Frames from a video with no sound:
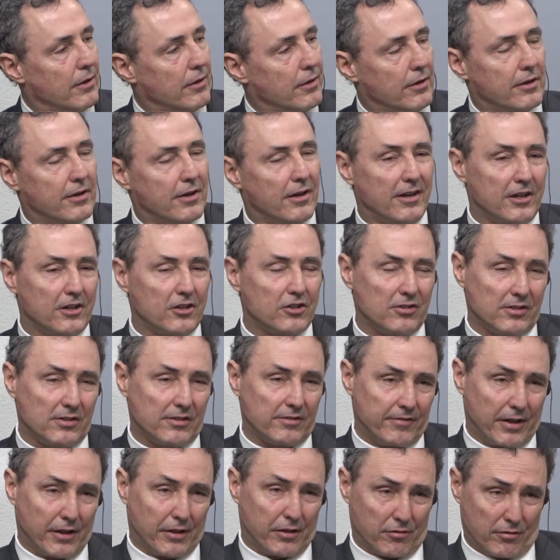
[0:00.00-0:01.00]
The international
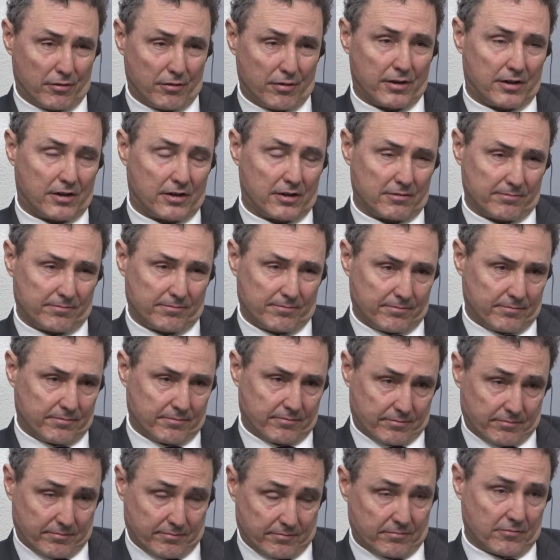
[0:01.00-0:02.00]
investors are
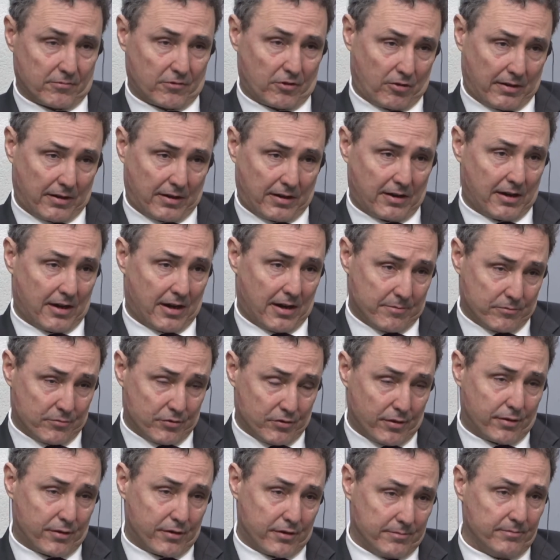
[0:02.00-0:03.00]

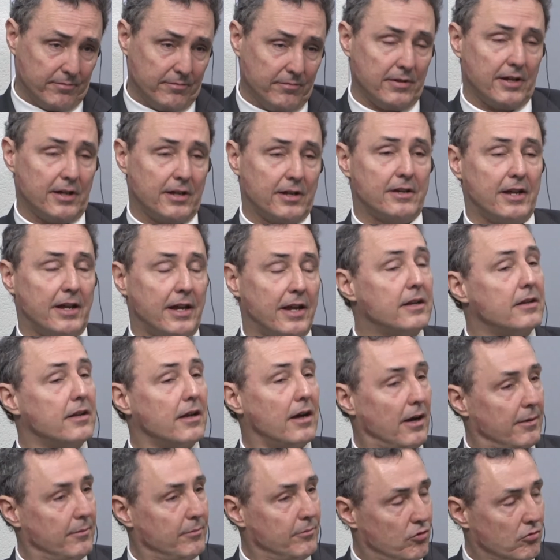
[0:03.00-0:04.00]
cumbersome and take
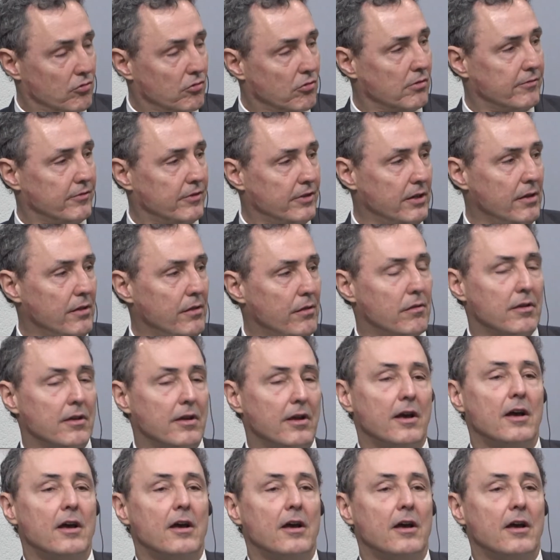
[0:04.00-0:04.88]
time to convince,